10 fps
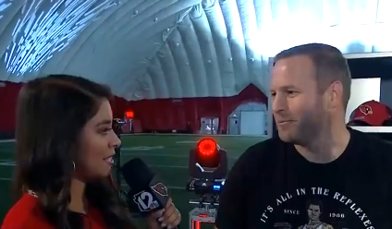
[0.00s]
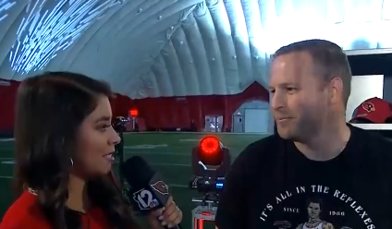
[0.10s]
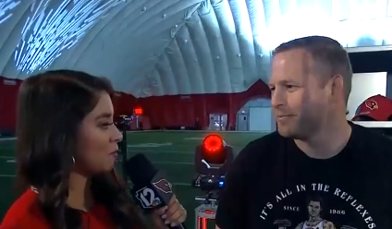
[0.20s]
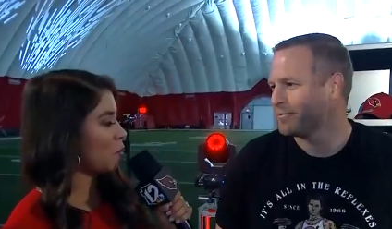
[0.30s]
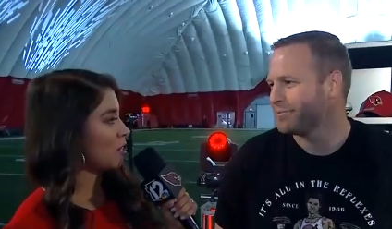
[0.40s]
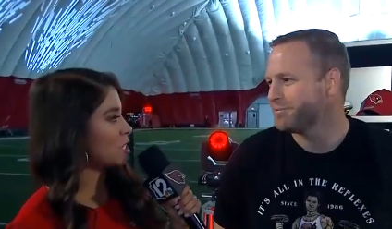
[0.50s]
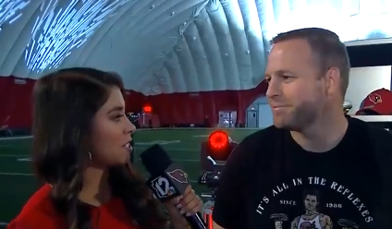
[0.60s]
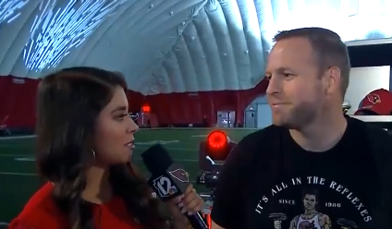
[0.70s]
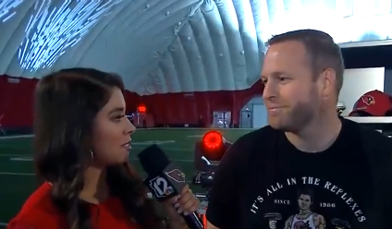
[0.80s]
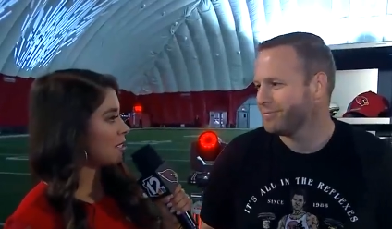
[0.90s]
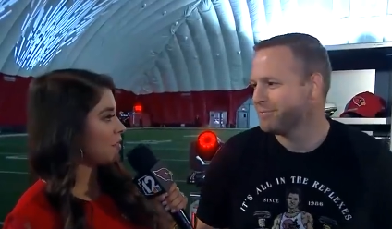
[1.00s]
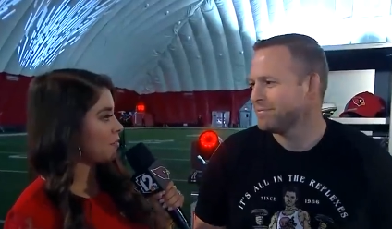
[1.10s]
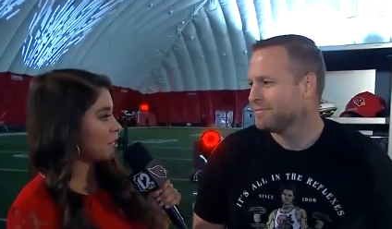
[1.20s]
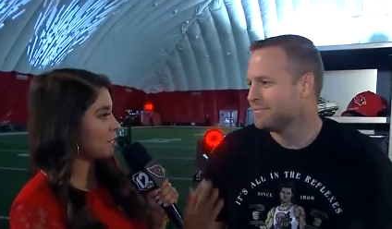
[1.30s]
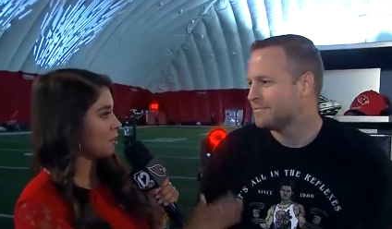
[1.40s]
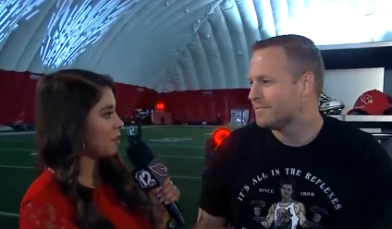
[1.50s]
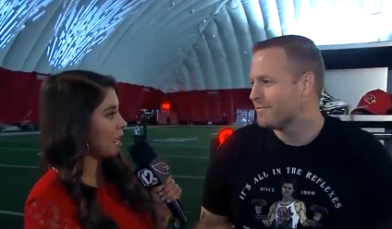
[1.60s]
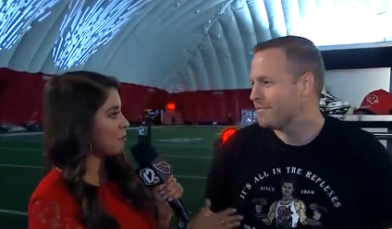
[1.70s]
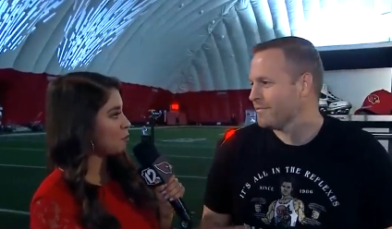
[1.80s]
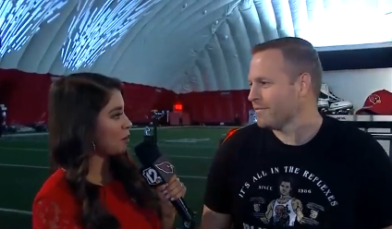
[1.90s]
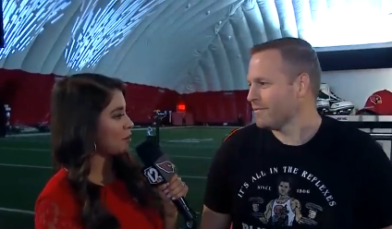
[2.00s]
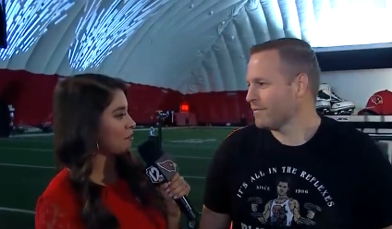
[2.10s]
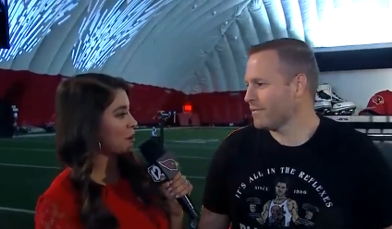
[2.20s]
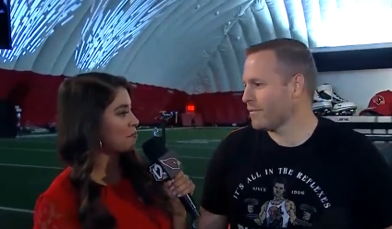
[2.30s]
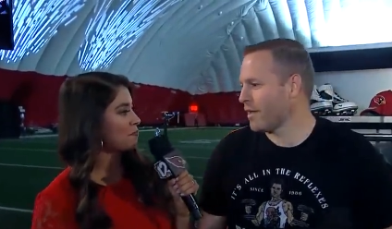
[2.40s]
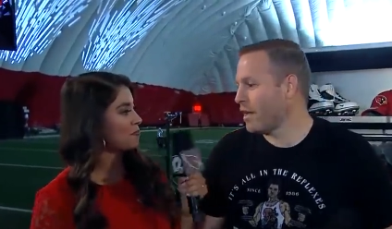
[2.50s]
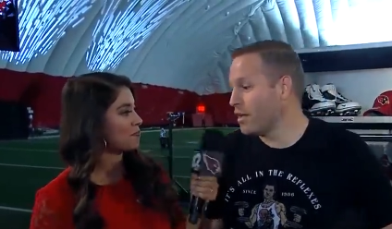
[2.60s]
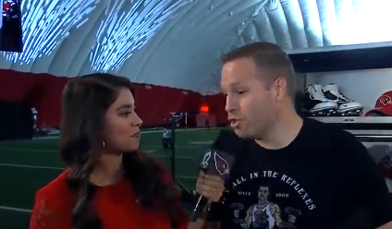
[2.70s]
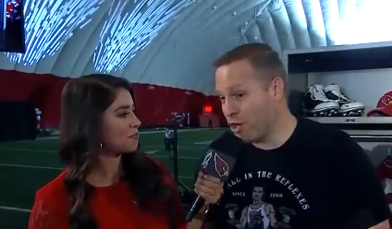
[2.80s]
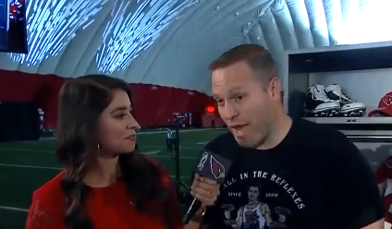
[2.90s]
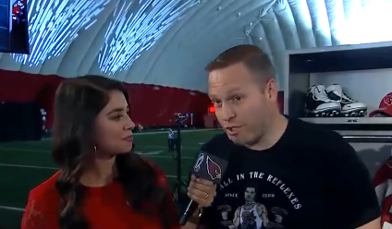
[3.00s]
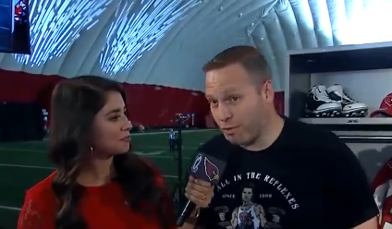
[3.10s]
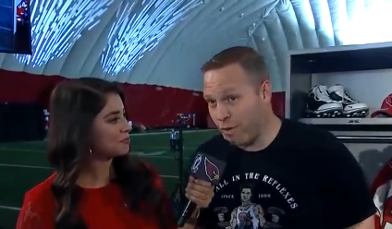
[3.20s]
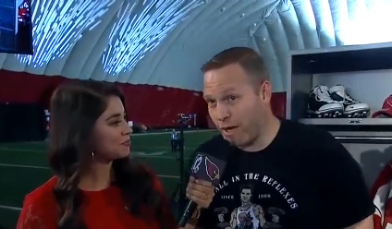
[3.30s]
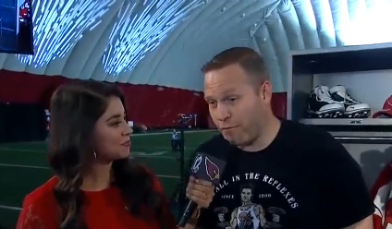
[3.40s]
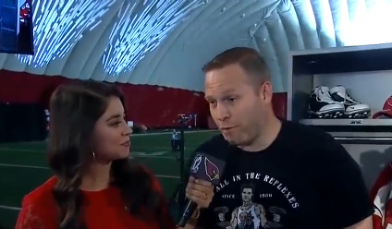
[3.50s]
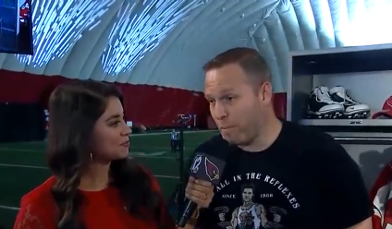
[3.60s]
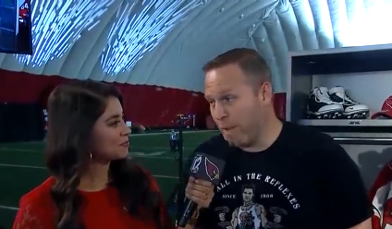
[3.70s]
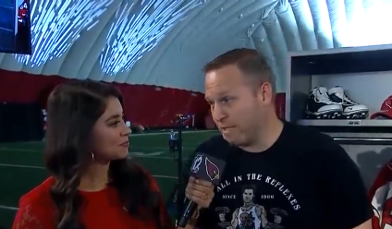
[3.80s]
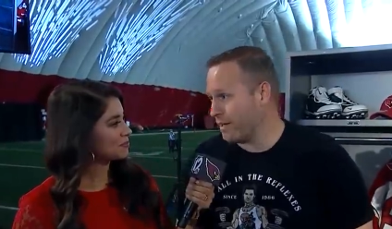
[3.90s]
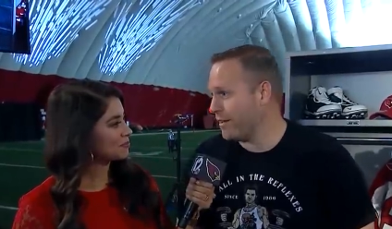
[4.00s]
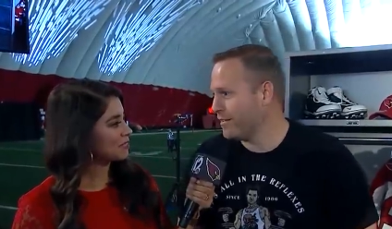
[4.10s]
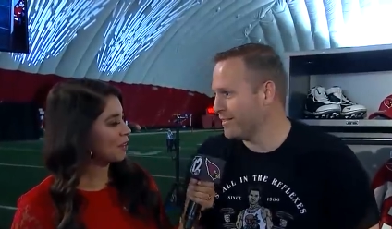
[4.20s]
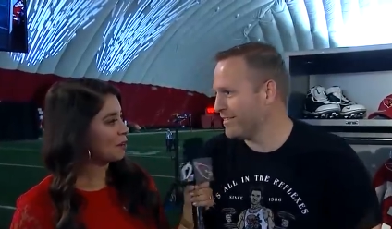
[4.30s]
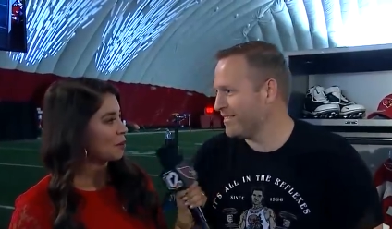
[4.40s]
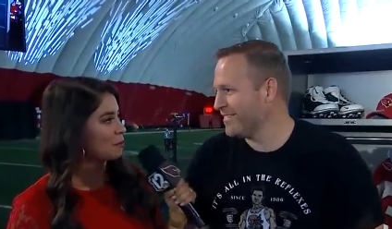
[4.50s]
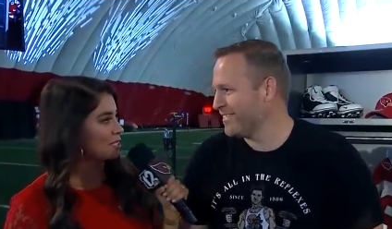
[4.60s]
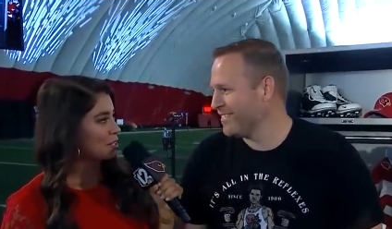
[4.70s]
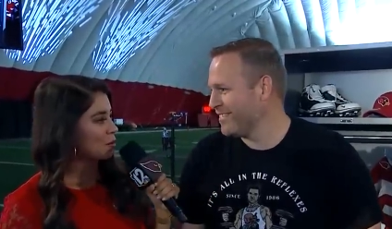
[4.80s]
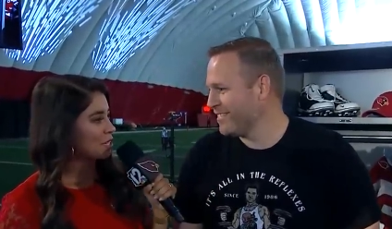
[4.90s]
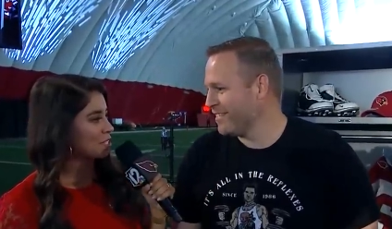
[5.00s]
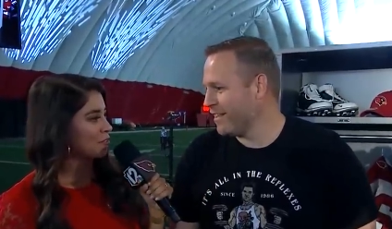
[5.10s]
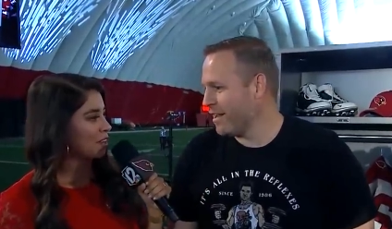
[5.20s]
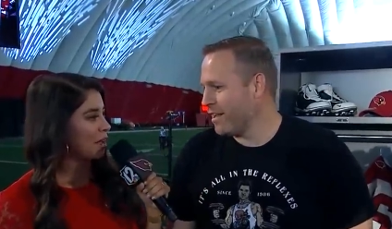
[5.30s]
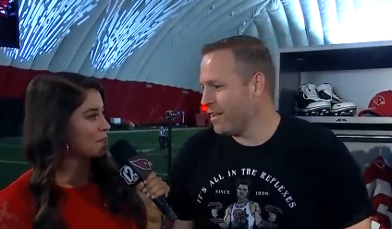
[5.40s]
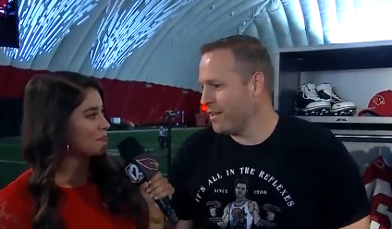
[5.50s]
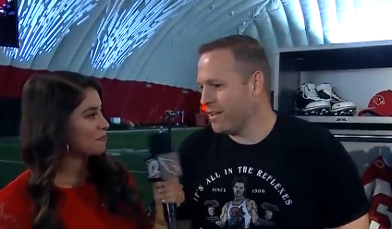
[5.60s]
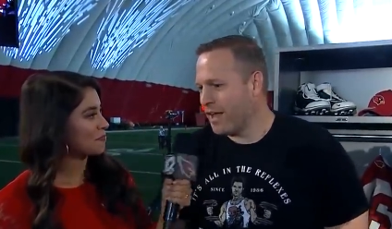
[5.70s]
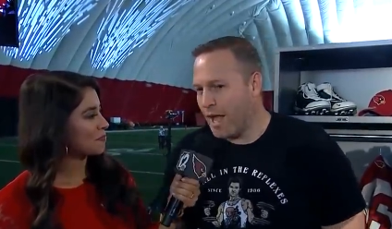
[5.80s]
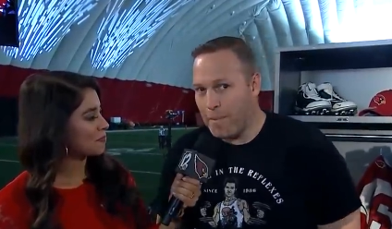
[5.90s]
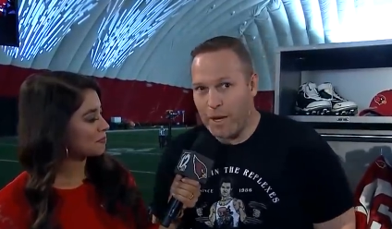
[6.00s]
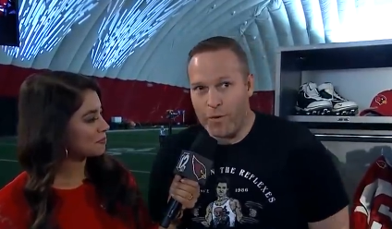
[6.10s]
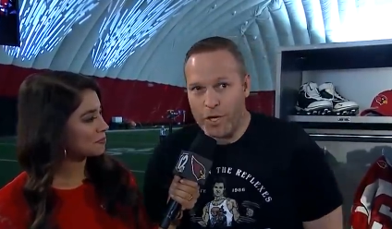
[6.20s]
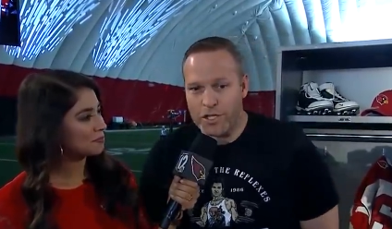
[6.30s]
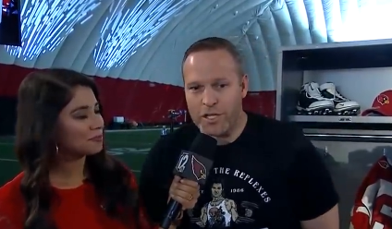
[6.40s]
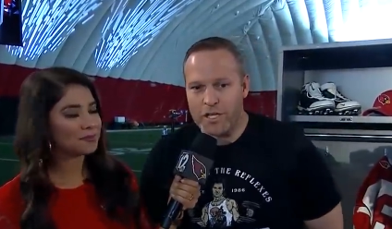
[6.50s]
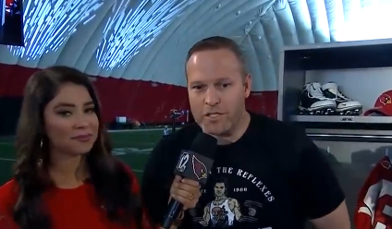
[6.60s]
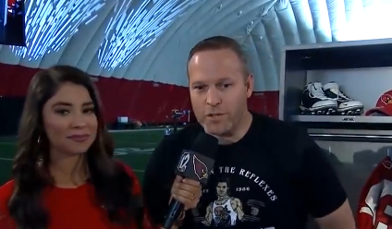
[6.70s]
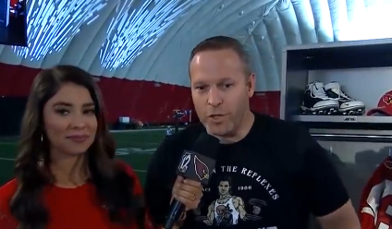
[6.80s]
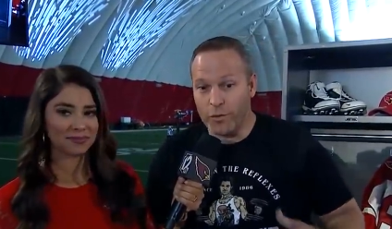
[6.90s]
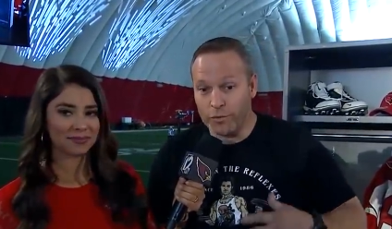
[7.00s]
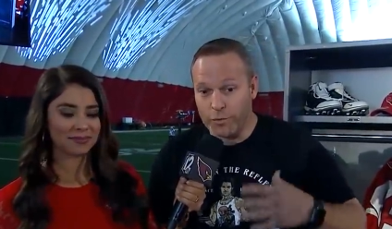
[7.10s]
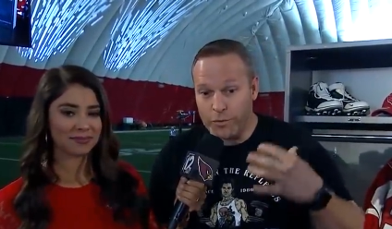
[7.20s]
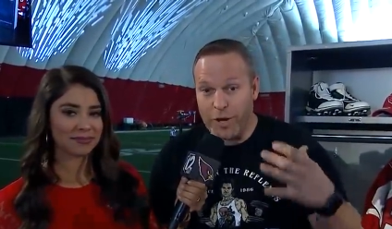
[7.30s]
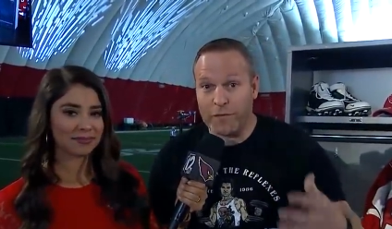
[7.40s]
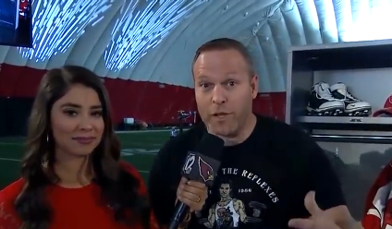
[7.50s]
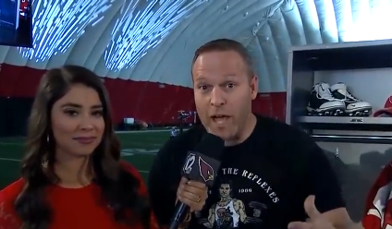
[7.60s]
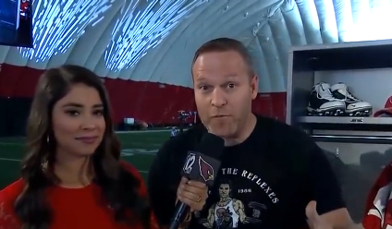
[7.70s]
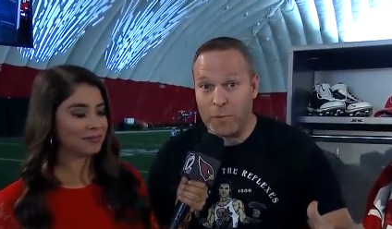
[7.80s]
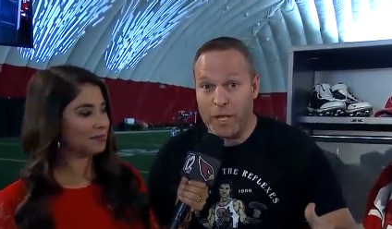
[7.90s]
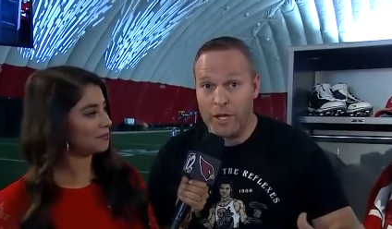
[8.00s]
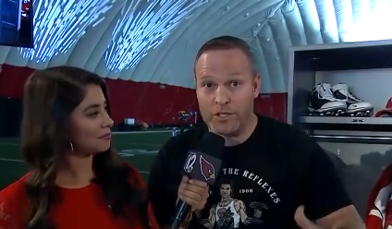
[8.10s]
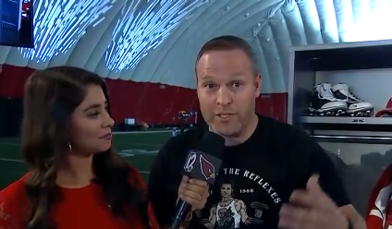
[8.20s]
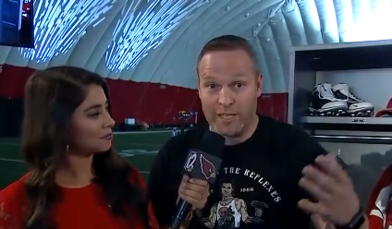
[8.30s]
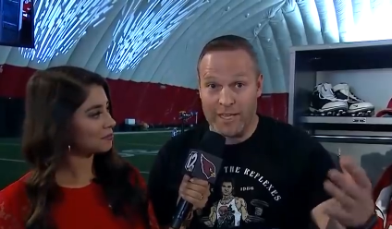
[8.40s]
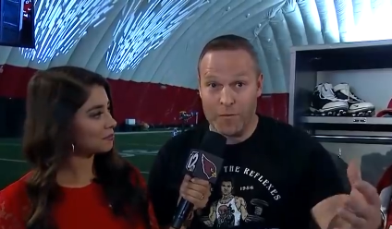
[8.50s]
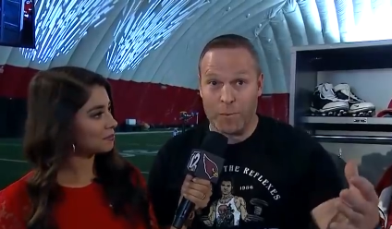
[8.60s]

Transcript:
Speaker 1: get some questions in. First, your name and where you're from.
Speaker 2: Jackson Wright from Mesa.
Speaker 1: All right, what's your question for Keim?
Speaker 2: Uh, my question is, you know, you drafted a lot of players. You said 11